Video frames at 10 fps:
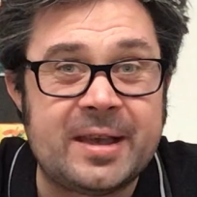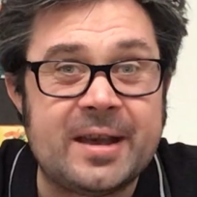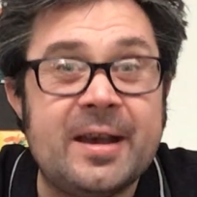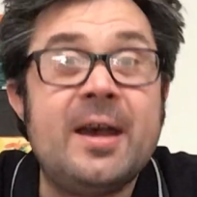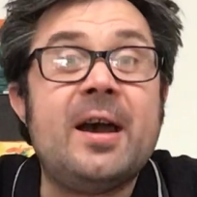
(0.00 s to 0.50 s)

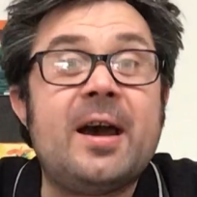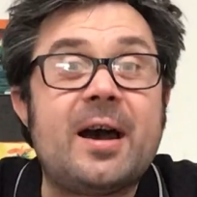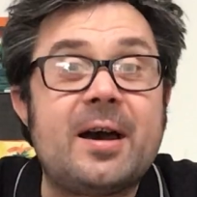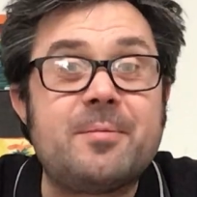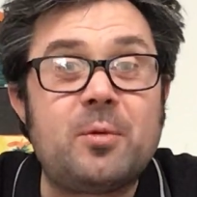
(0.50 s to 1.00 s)
here.
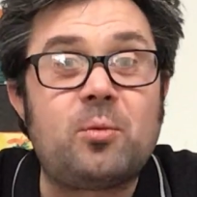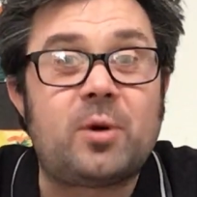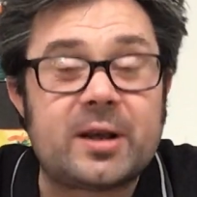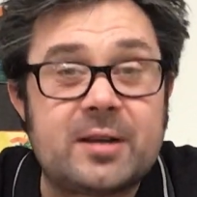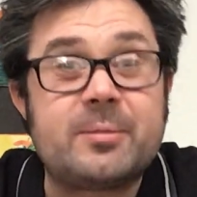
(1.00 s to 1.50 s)

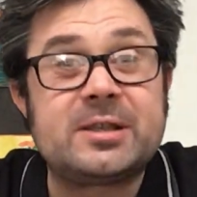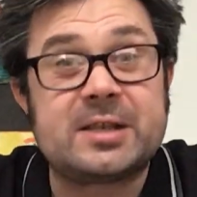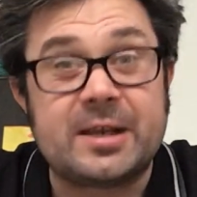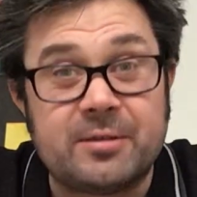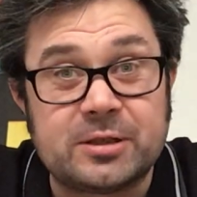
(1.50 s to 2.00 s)
What kind of
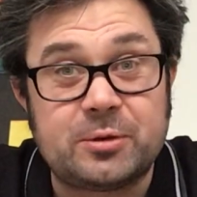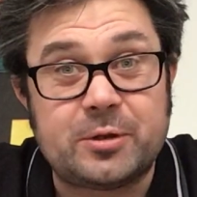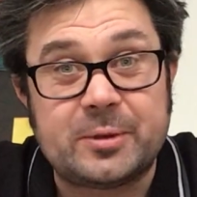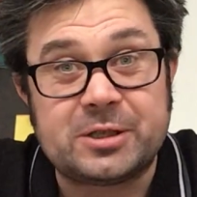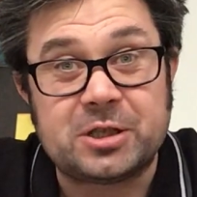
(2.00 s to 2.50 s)
materials would
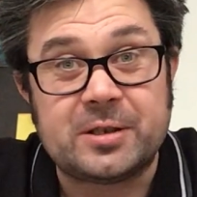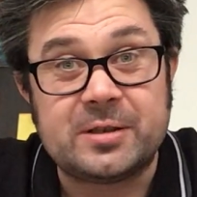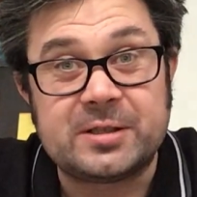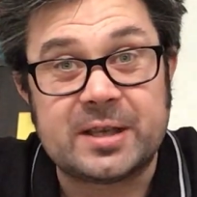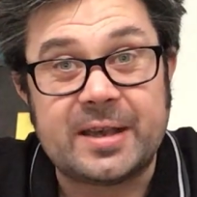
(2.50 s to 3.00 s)
you be
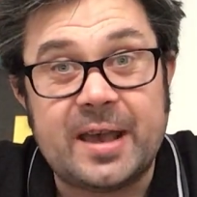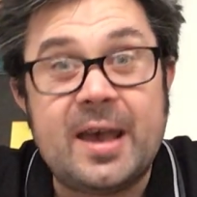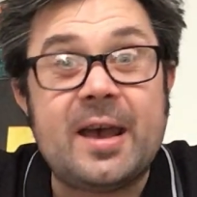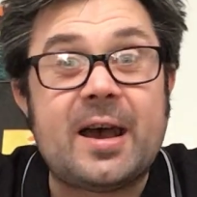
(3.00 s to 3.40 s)
choosing?